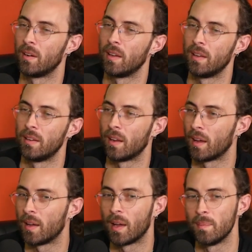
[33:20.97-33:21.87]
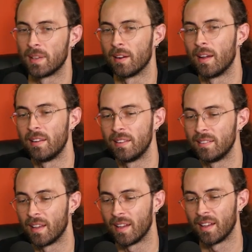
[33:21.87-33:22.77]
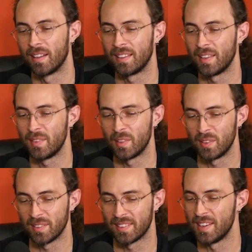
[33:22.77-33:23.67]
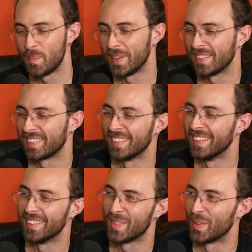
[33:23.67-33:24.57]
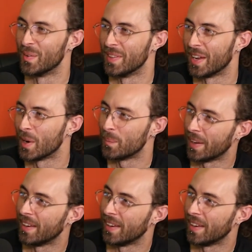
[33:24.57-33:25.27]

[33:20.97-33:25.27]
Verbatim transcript: and I, am sorry I didn't uh, give you little snippets to throw in oh, there. Yeah,